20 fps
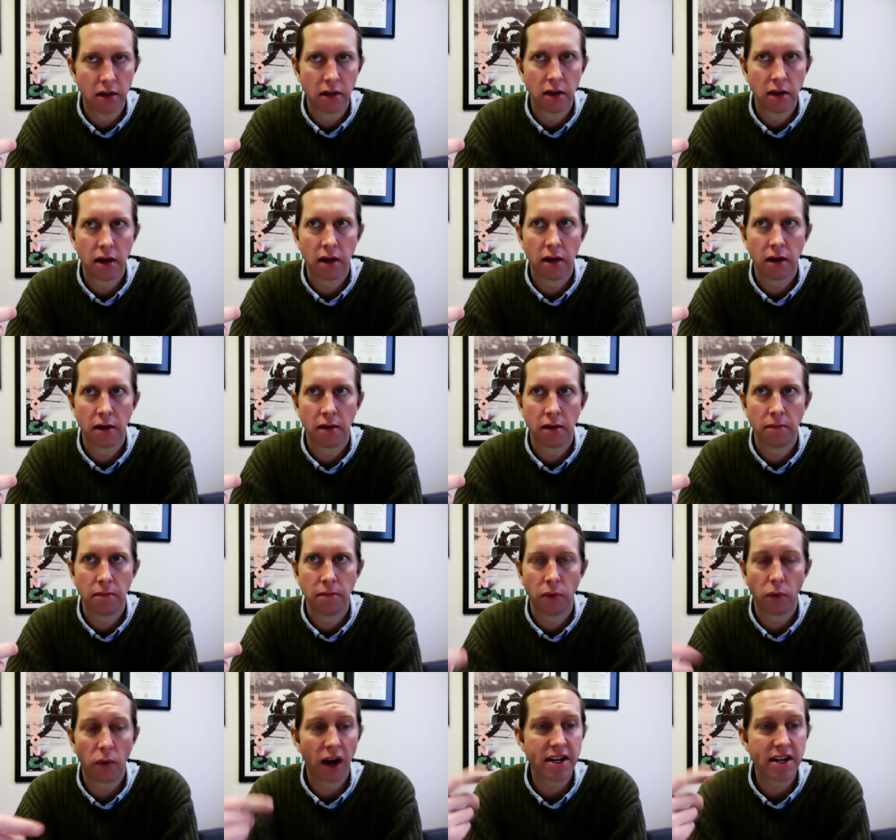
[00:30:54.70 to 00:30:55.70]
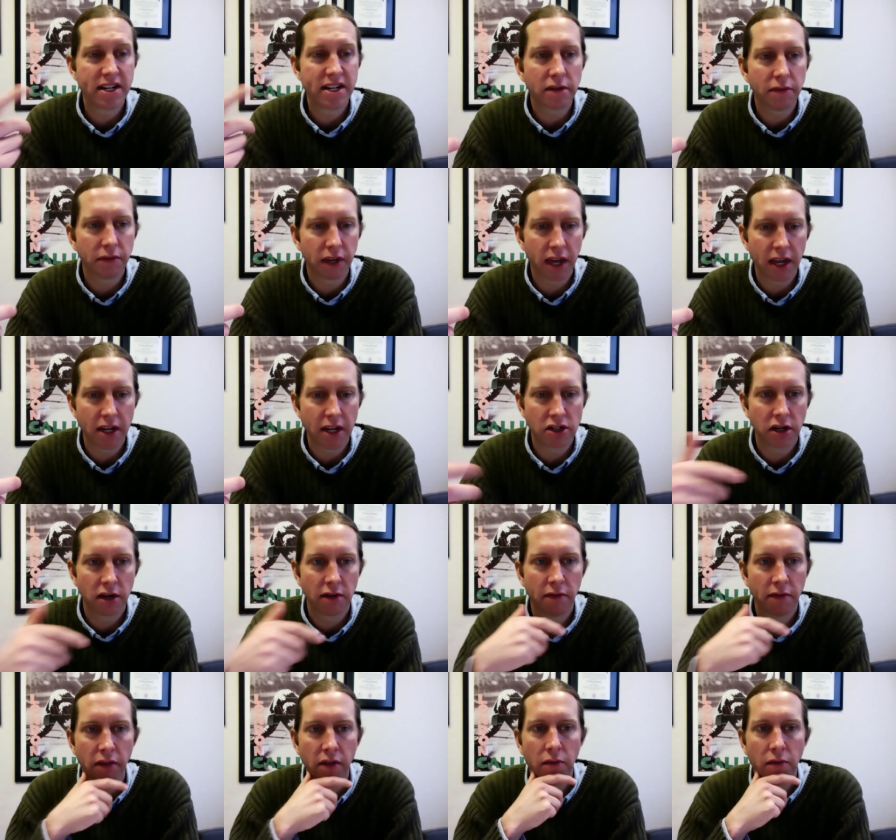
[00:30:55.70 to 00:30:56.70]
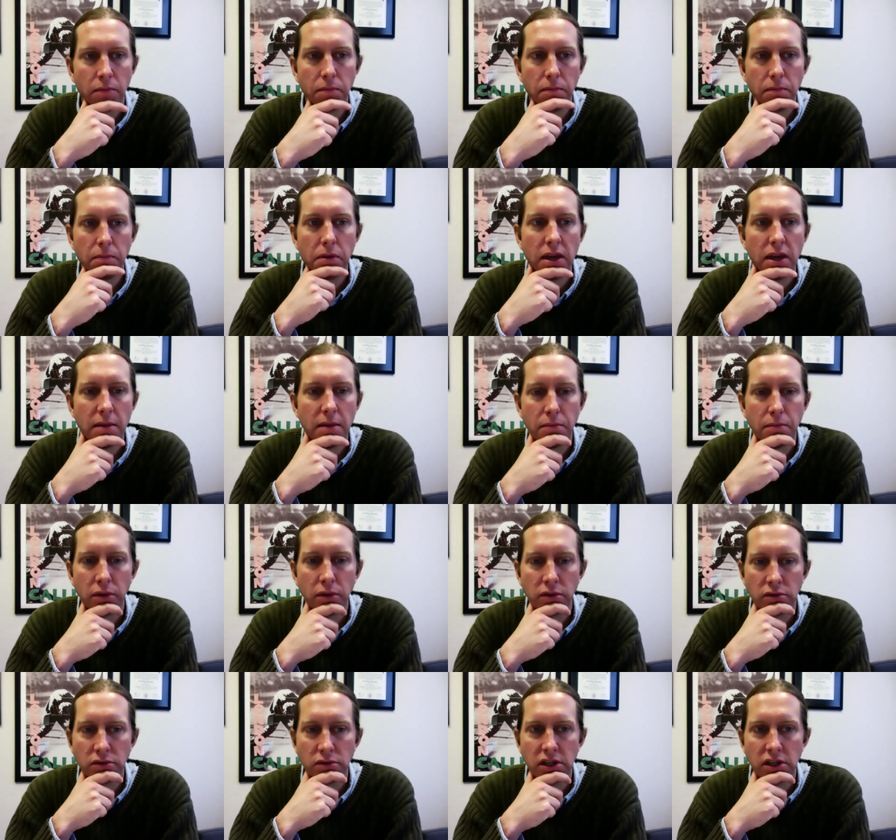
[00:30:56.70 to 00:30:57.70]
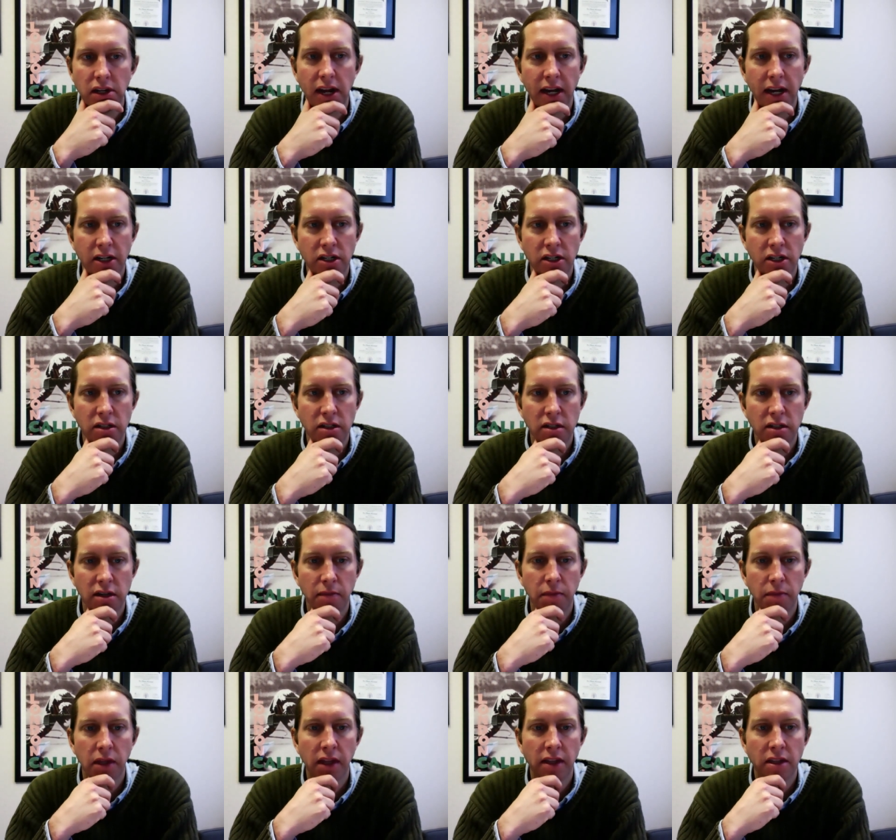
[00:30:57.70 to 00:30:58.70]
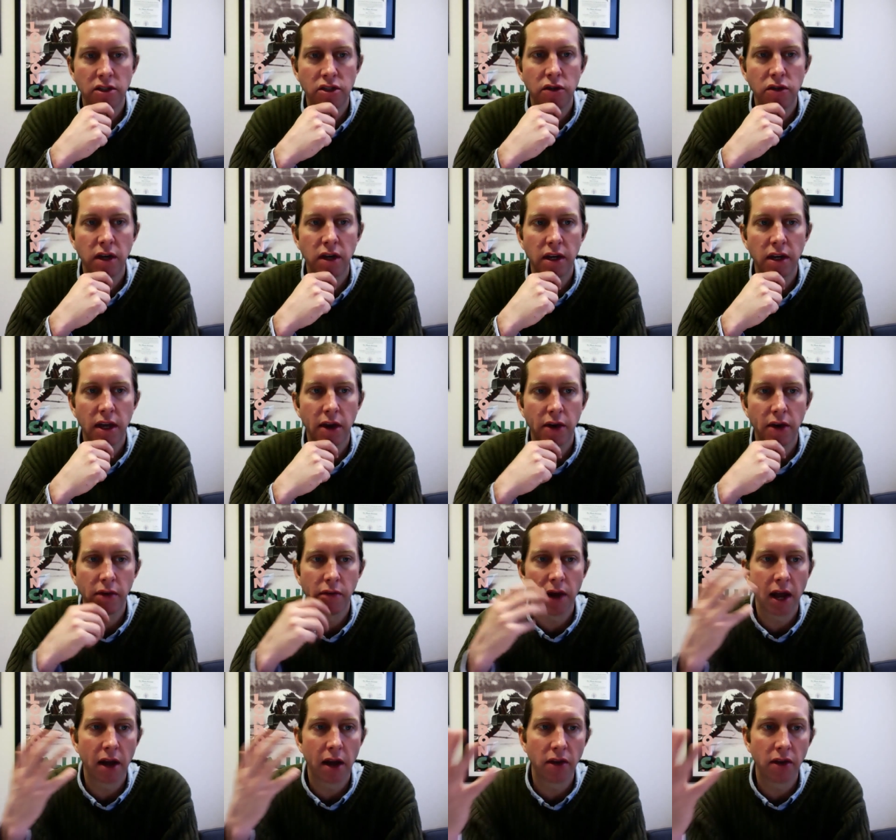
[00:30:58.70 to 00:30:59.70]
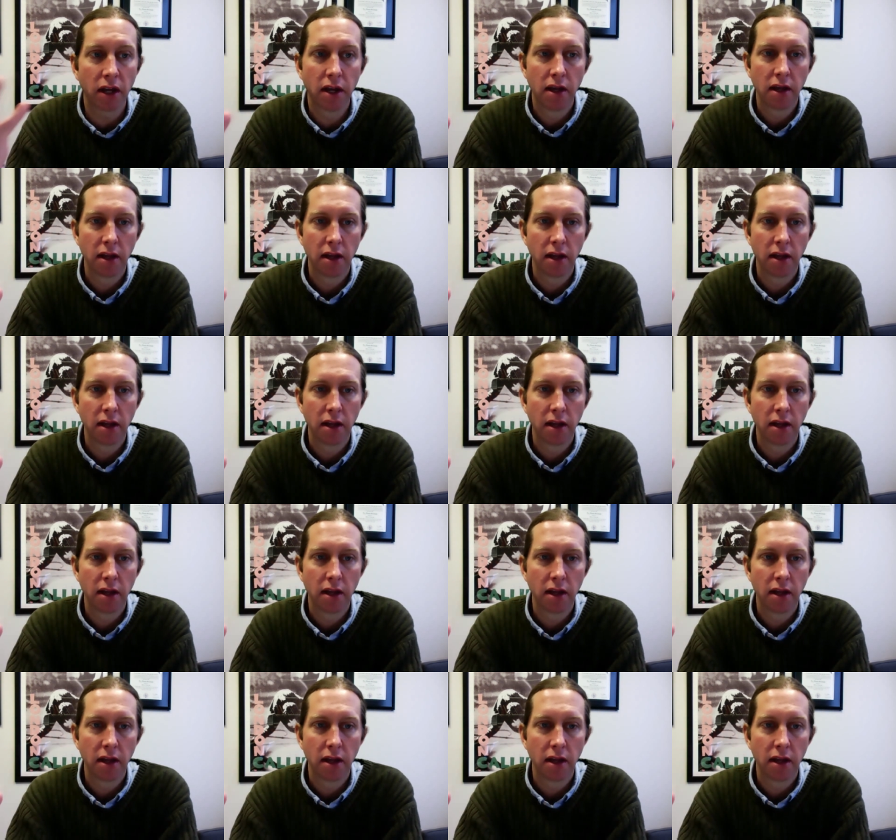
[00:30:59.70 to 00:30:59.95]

or identification of other people's connections to something like this you can carry around